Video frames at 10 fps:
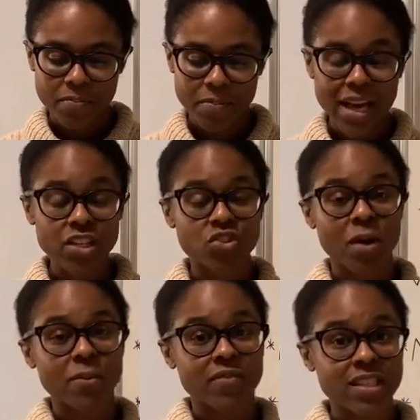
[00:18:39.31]

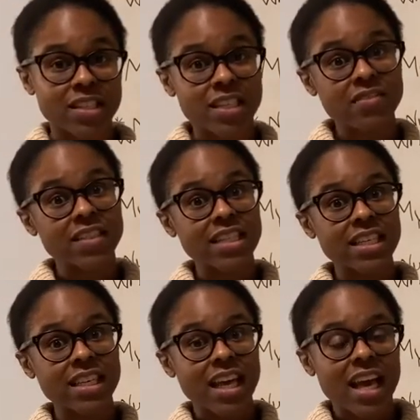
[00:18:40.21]
backdrop of the
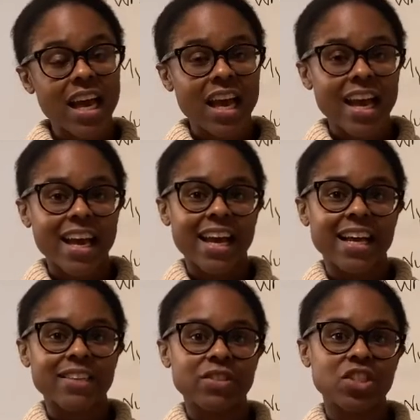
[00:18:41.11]
Nativity
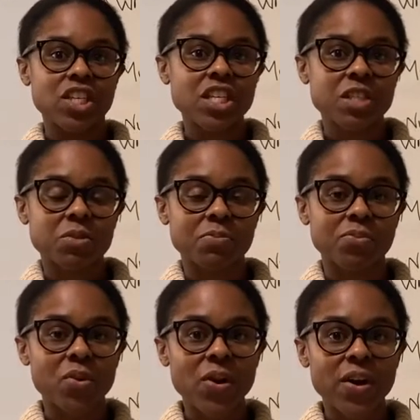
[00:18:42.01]
and when Jesus was
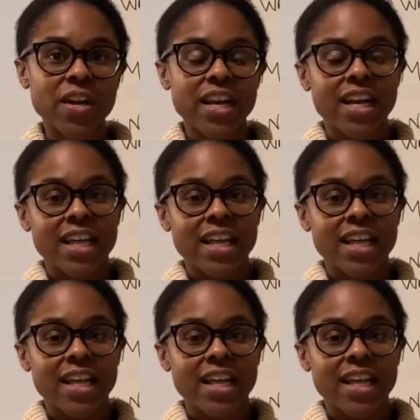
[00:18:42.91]
born